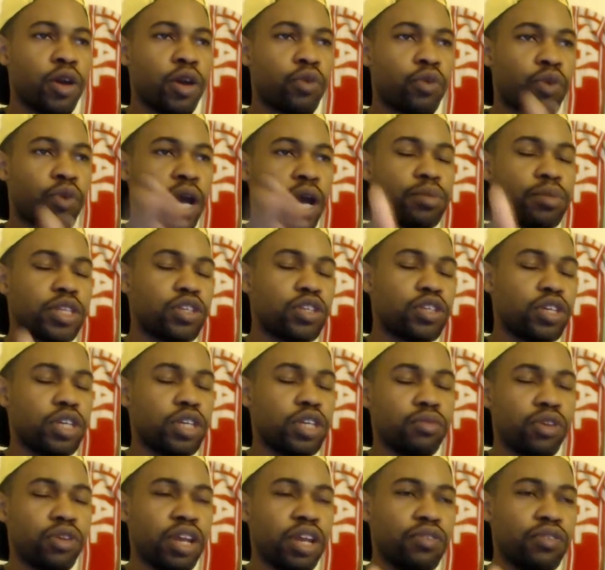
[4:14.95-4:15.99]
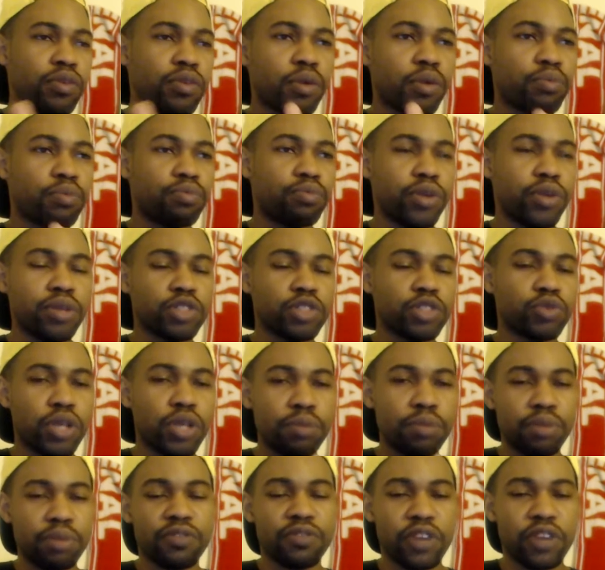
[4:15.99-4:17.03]
right between Liverpool, pretty much when
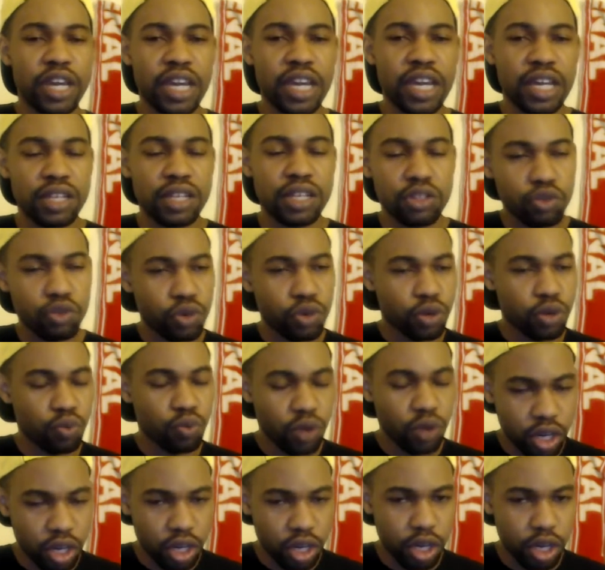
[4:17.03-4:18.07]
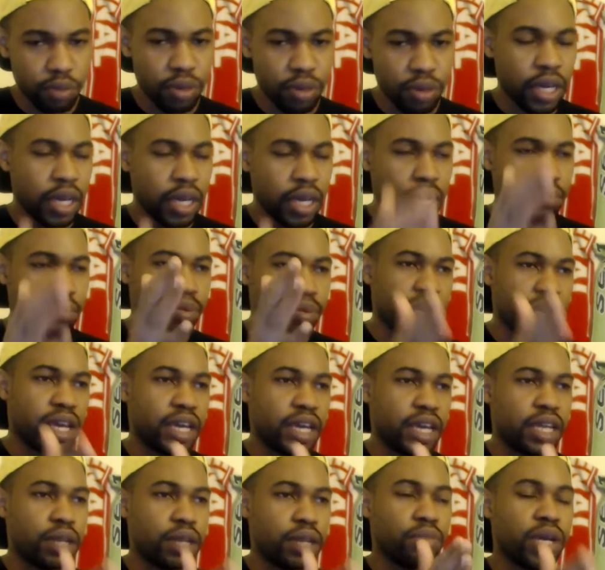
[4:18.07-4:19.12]
he played for England during the World Cup, he
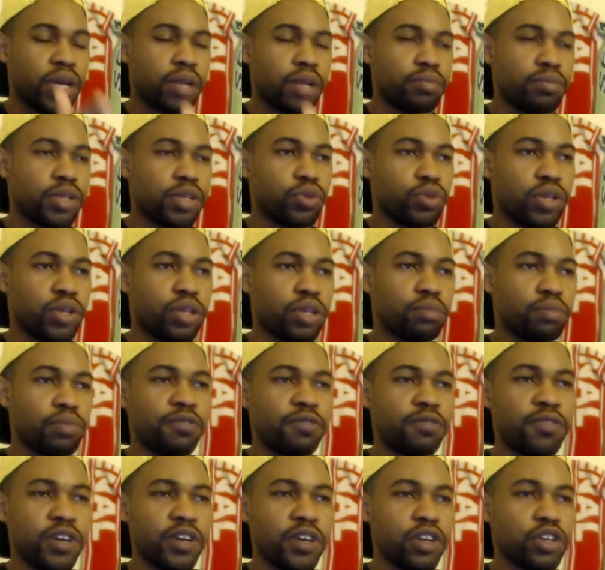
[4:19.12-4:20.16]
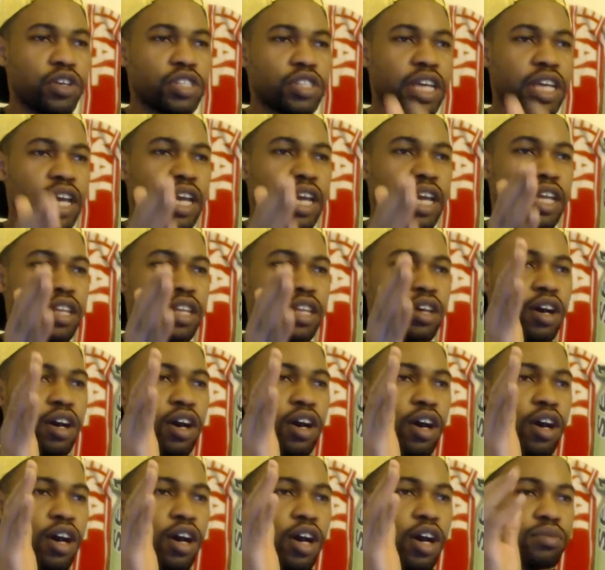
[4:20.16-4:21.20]
played in the middle between the midfielders and
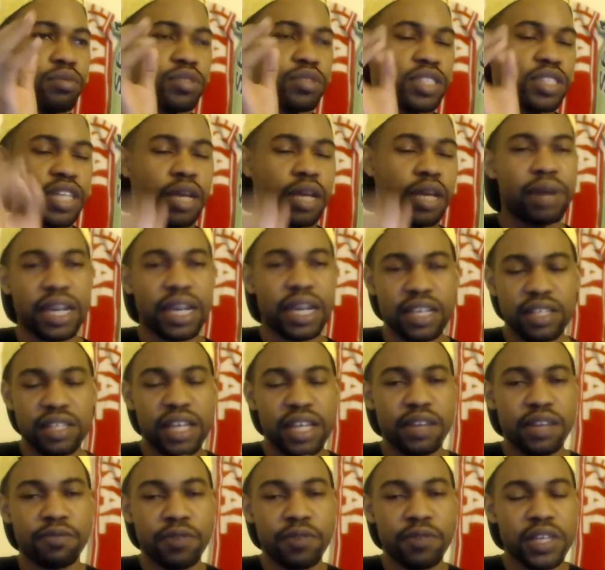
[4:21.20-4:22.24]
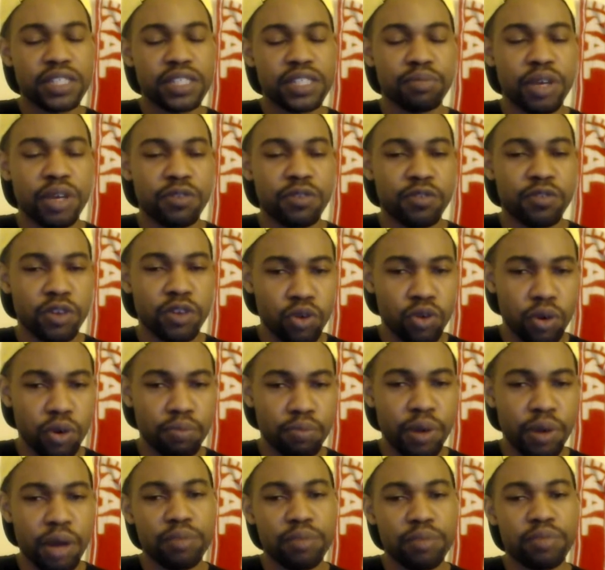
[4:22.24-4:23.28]
the center back in that defensive midfield role.
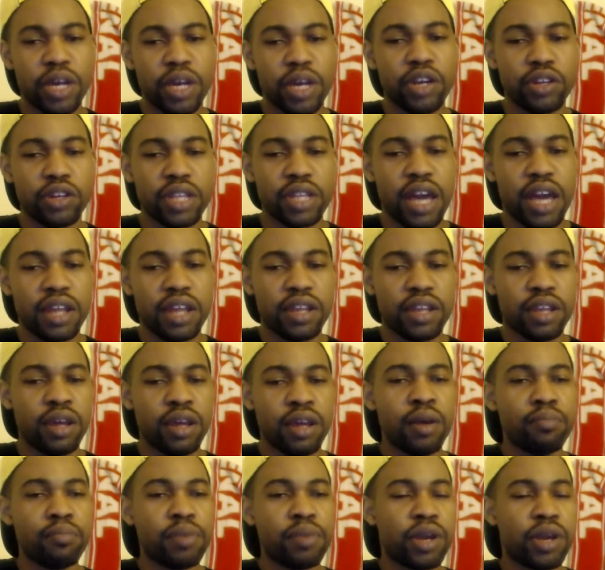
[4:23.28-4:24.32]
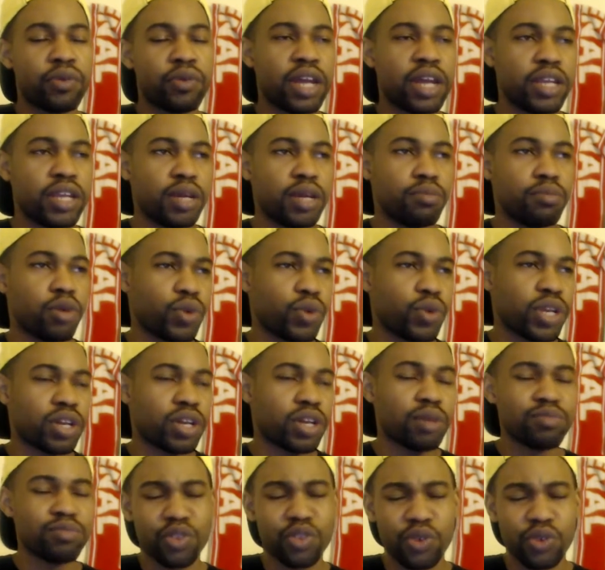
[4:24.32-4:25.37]
Probably better right there. But when it
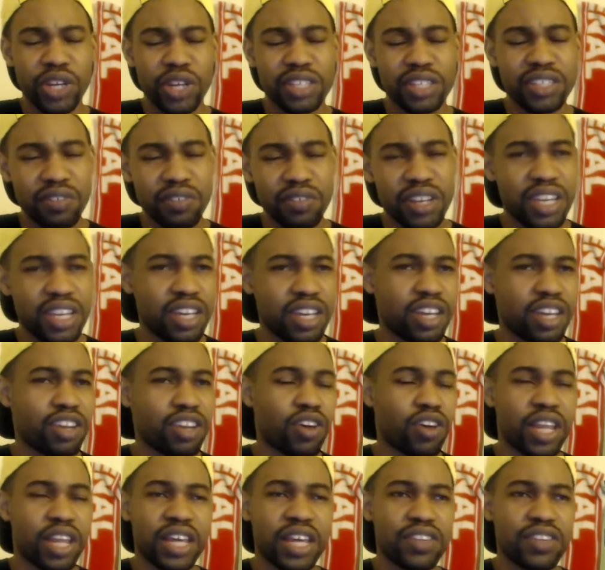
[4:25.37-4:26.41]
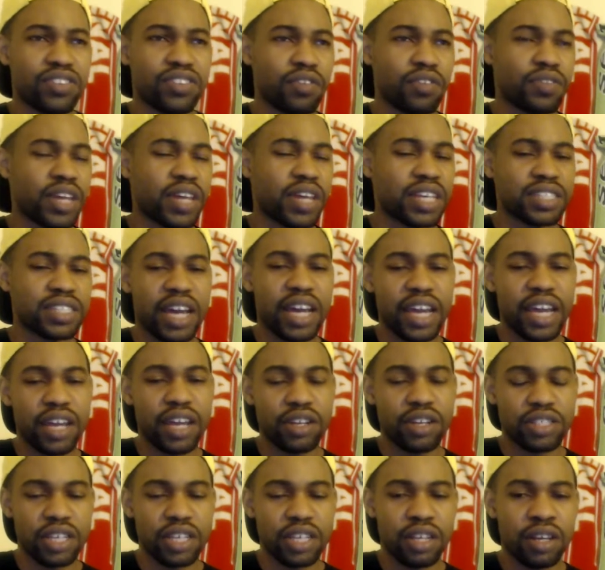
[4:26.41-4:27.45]
comes to creativity and all that stuff, that's not
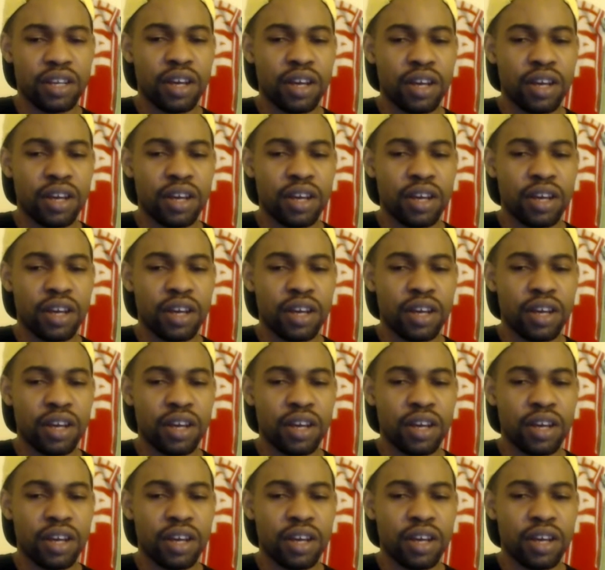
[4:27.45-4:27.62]
Henderson.